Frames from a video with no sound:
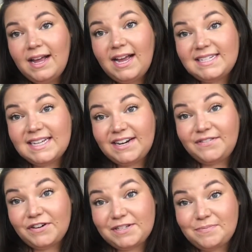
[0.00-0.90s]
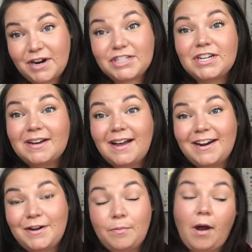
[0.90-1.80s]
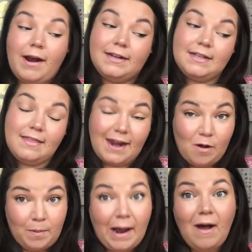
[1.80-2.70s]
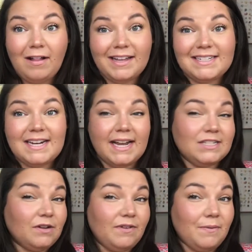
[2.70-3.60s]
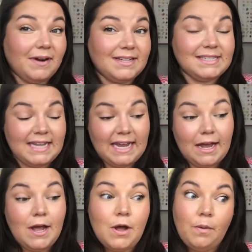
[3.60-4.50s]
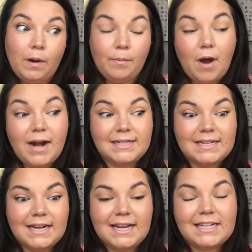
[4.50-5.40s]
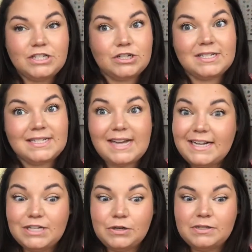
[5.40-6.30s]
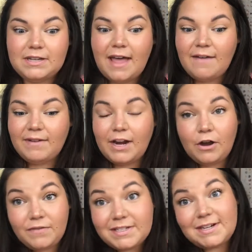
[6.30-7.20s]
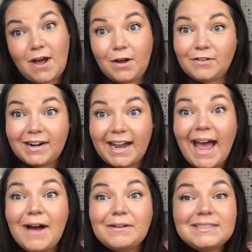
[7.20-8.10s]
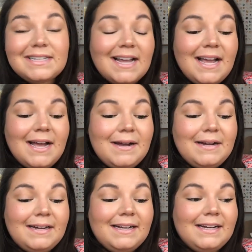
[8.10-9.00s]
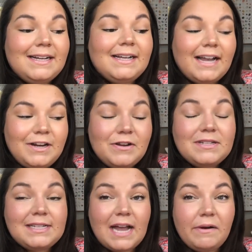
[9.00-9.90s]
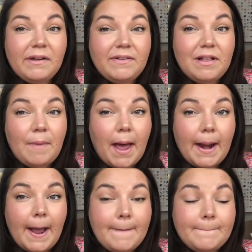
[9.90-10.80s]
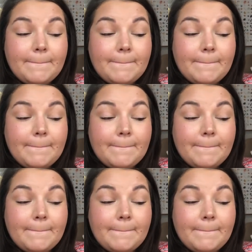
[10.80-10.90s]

I did a first impression on a new product that I will be hauling today, so if you want to see what product it is, just stay tuned to that video if it's not already out, and you can see how I feel about it.